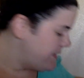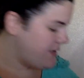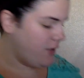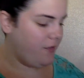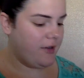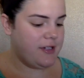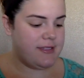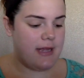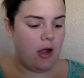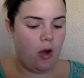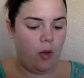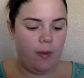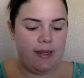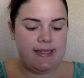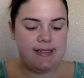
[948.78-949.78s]
So first, I
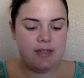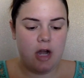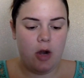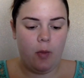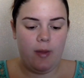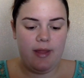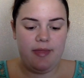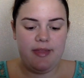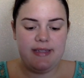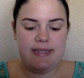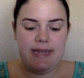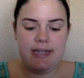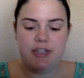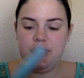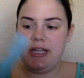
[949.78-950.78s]
always start with the
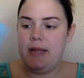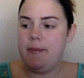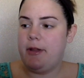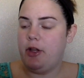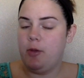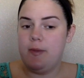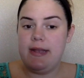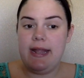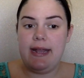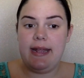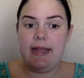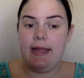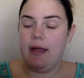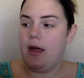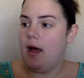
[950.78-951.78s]
Daydream
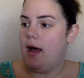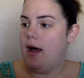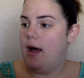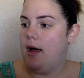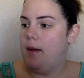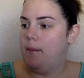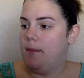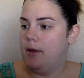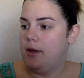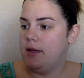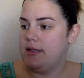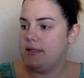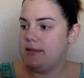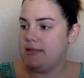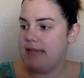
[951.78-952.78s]
Illuminating
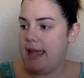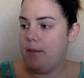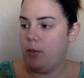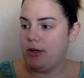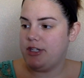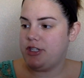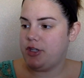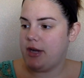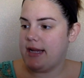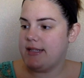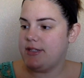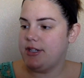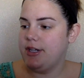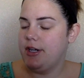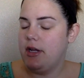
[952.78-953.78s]
Day
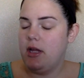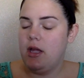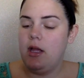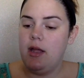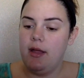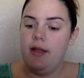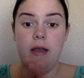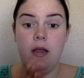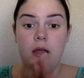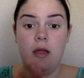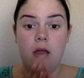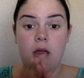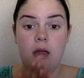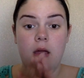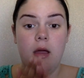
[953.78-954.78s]
Moisturizer.
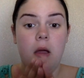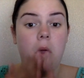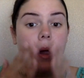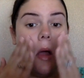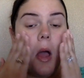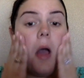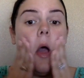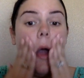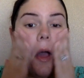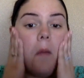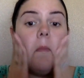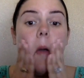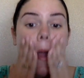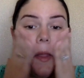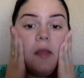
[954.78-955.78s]

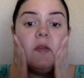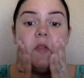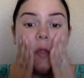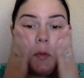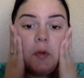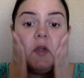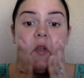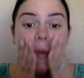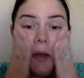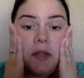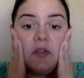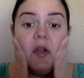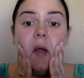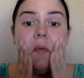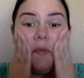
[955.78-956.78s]
I use this
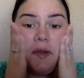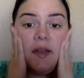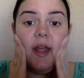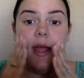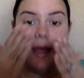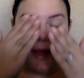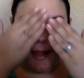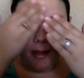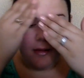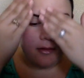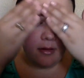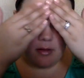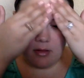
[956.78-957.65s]
moisturizer every day.